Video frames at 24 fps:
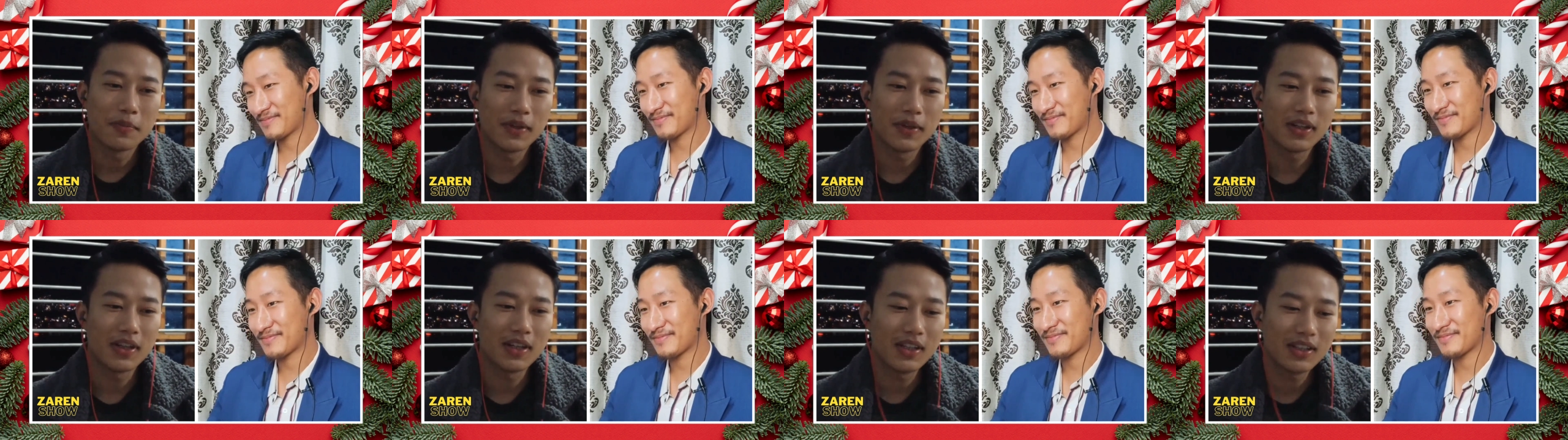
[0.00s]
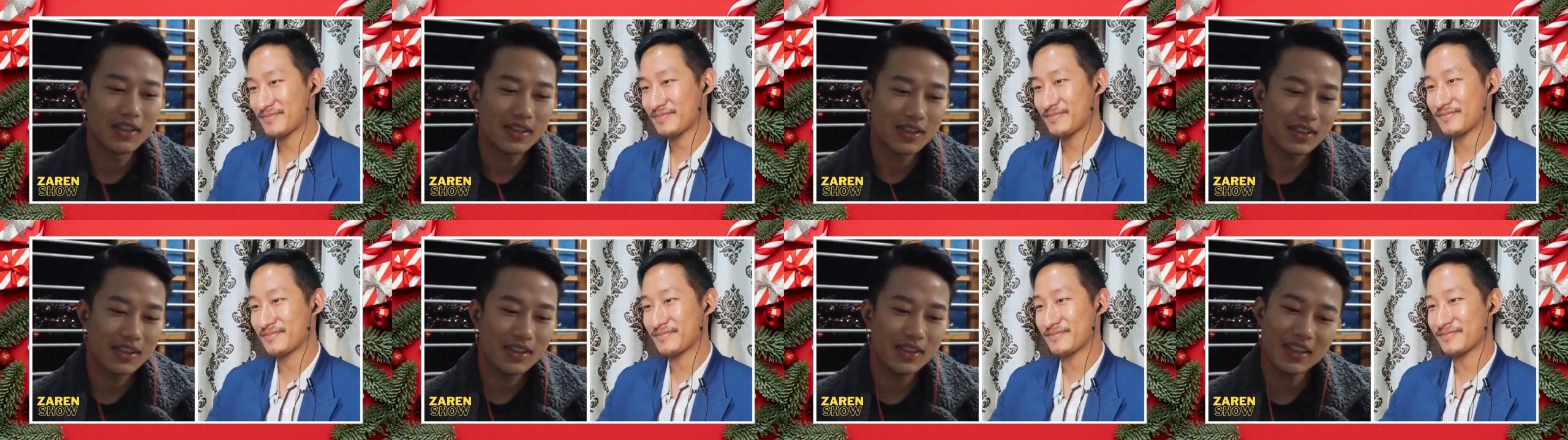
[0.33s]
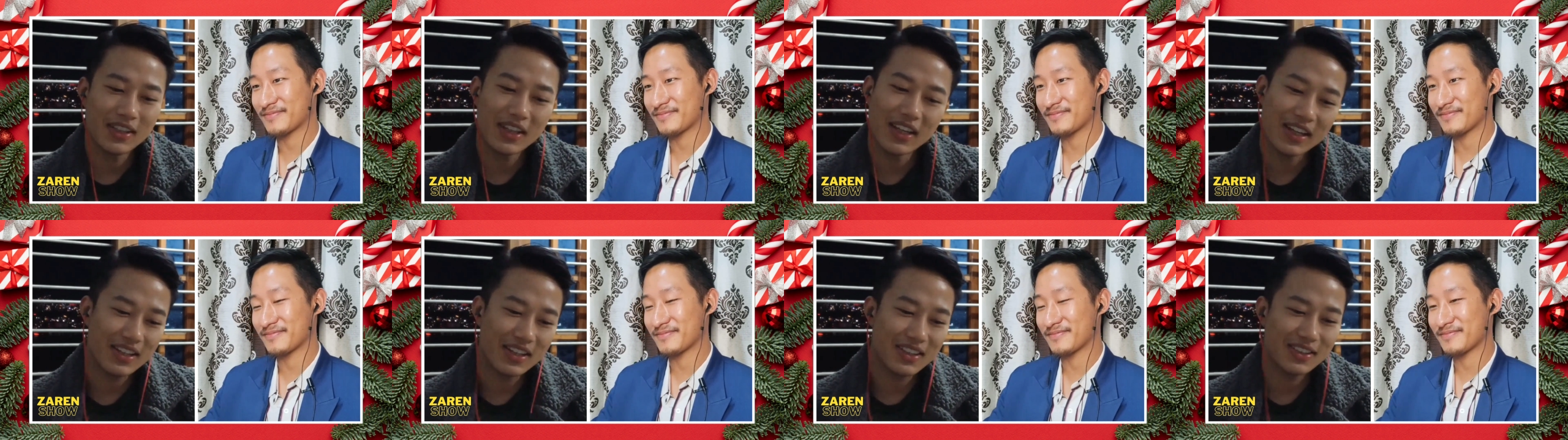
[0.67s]
Speaker 1: but
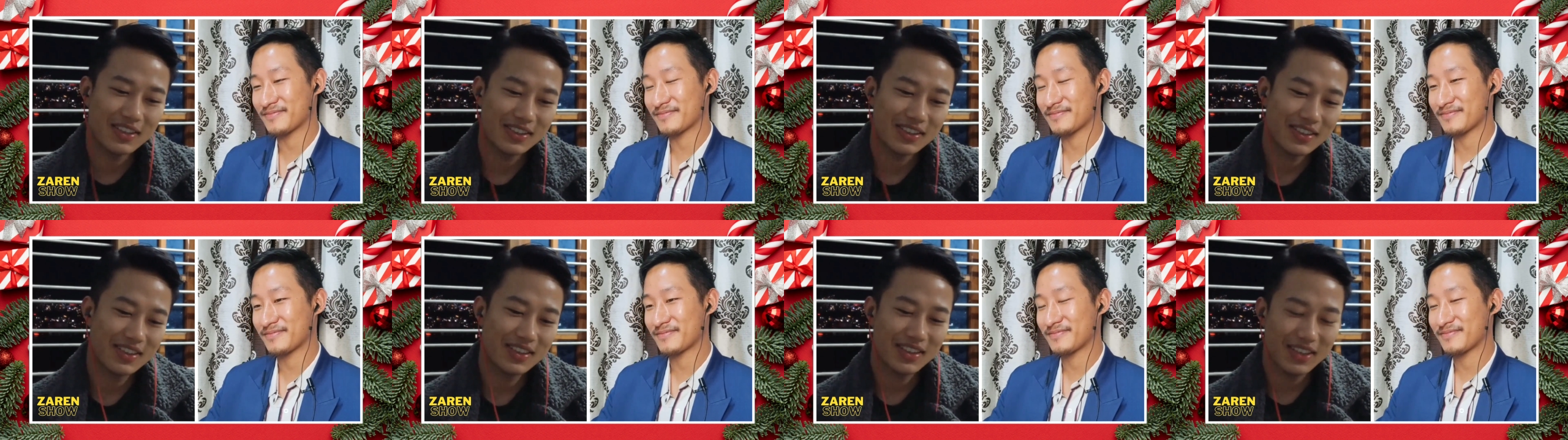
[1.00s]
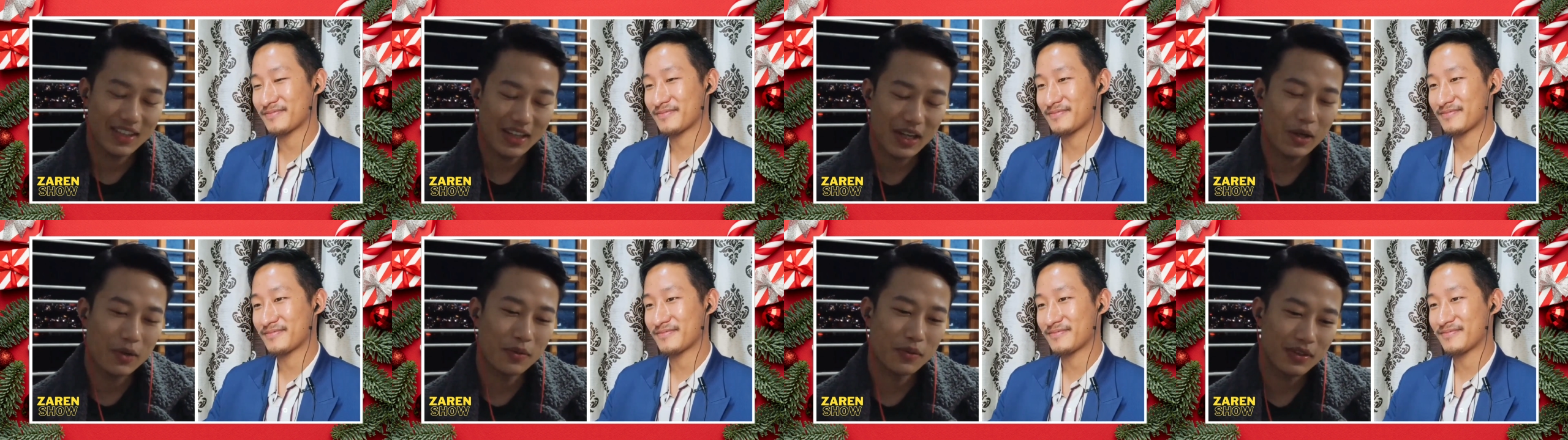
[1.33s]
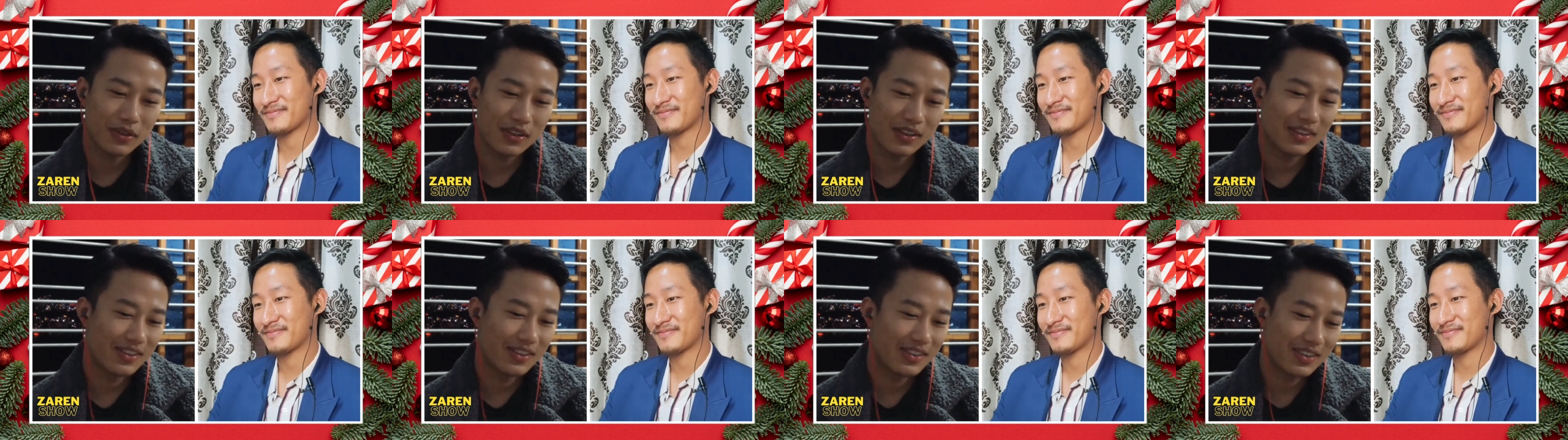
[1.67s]
mm-hmm. yes, I
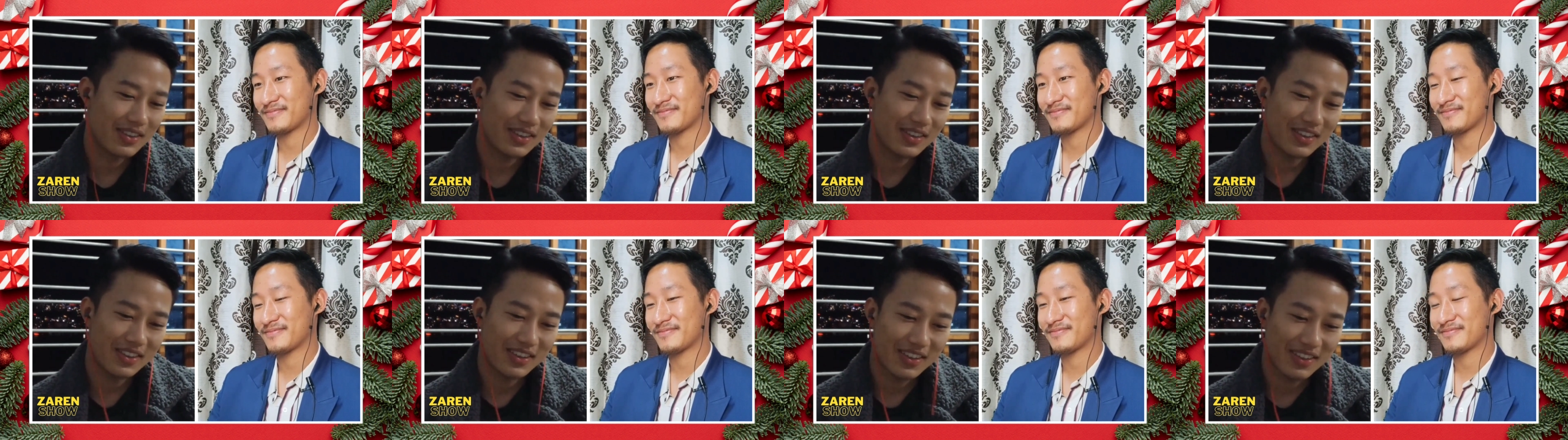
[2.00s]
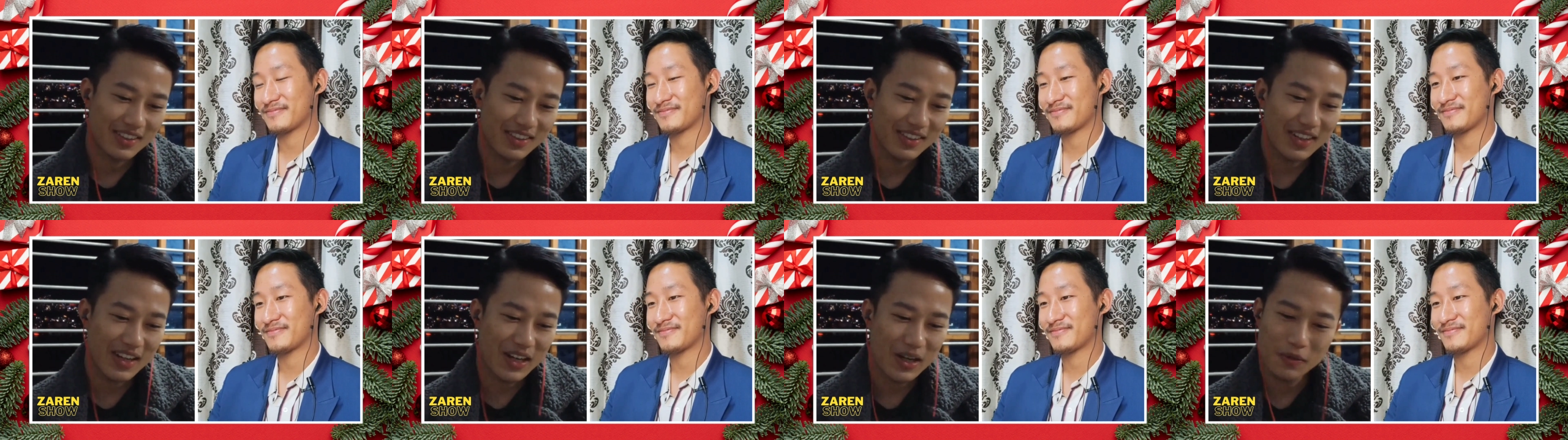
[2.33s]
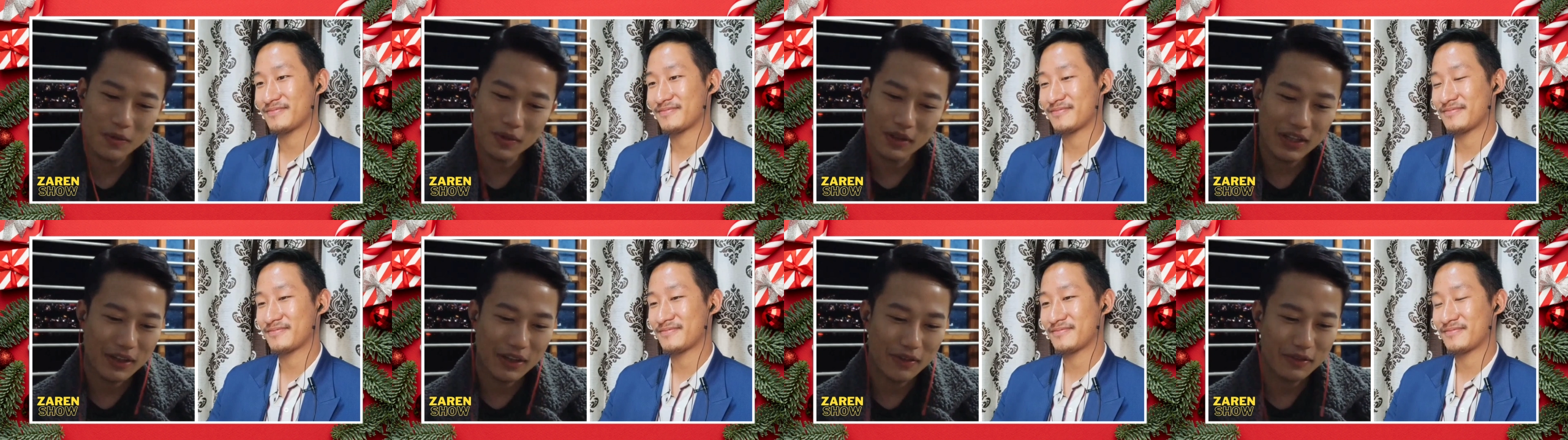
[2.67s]
would mm,
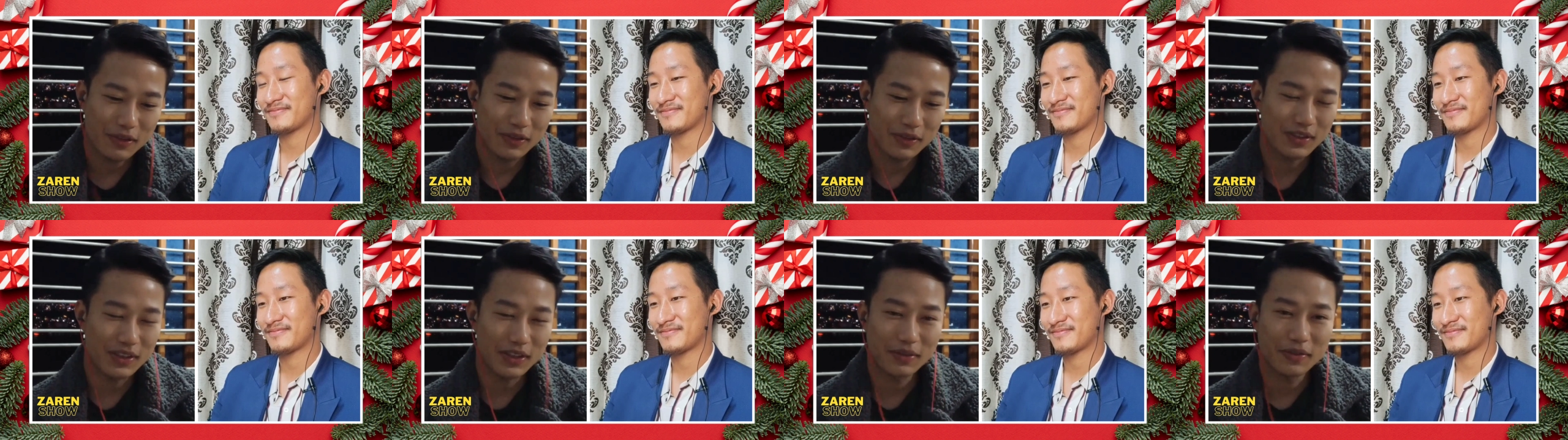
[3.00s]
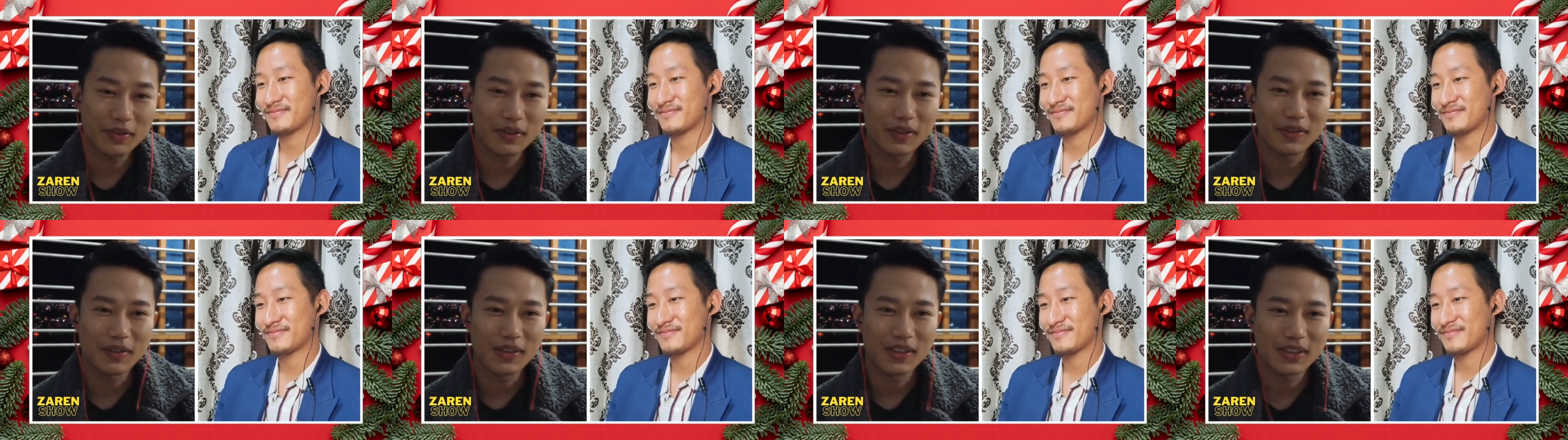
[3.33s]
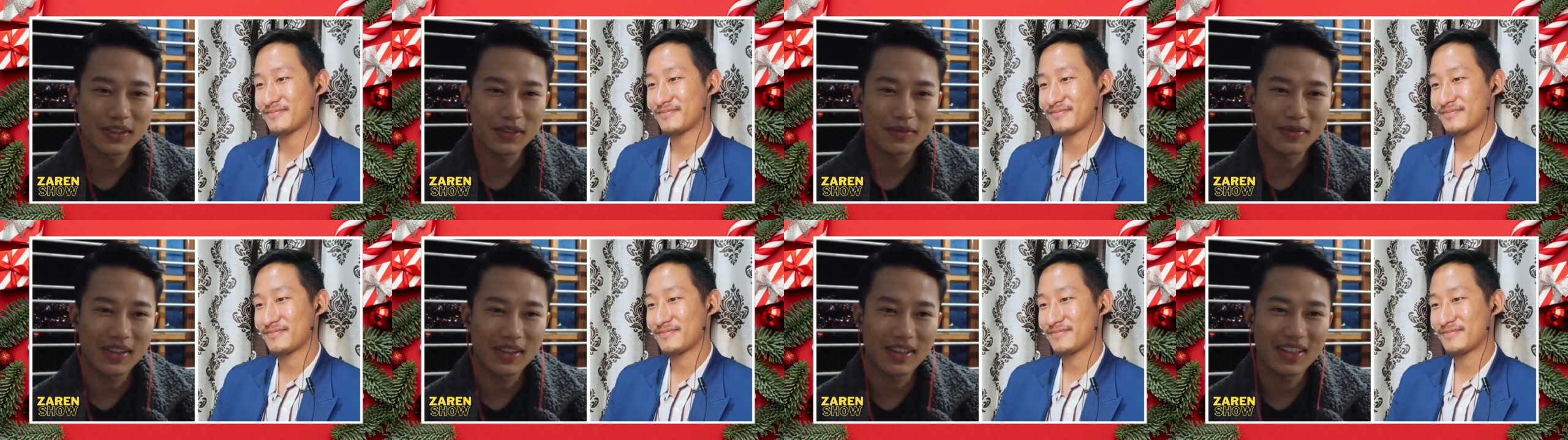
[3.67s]
I would love to sing for the
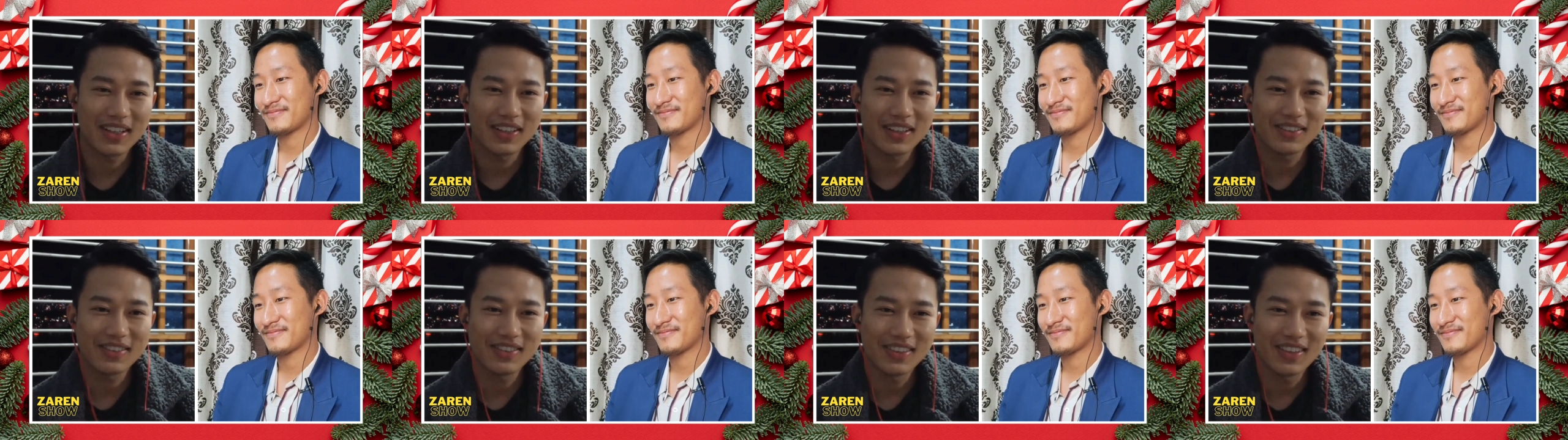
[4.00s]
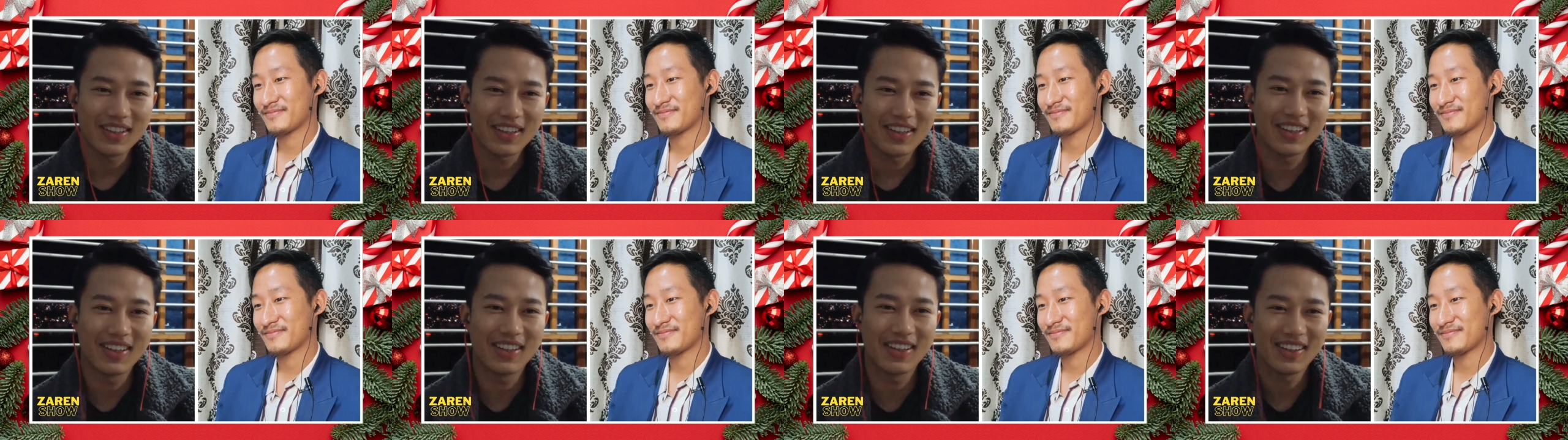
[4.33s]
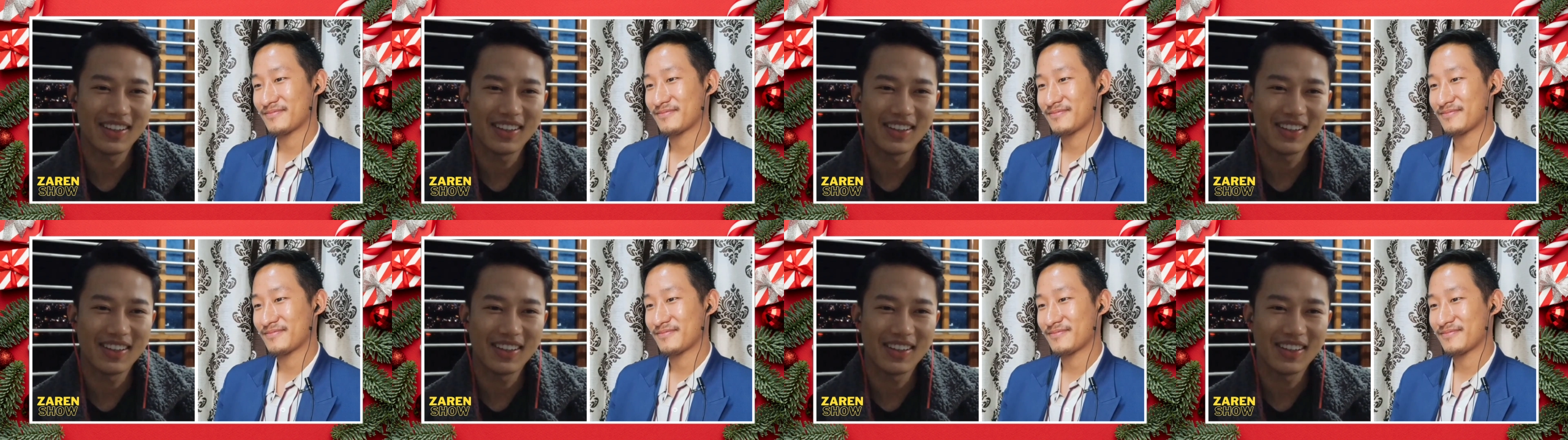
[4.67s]
rest of my life. Yeah.